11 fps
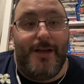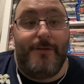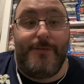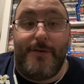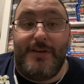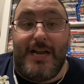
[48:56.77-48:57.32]
If
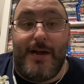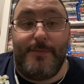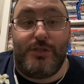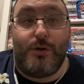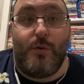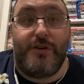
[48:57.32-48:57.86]
you have any
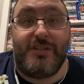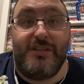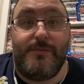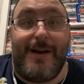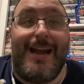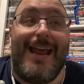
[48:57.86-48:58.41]
comments or questions
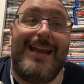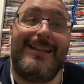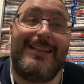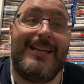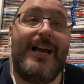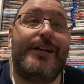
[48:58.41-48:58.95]
about
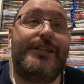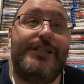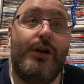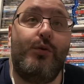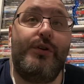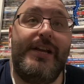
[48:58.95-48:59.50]
anything I
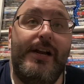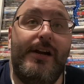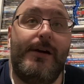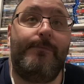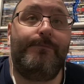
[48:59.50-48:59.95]
showed here,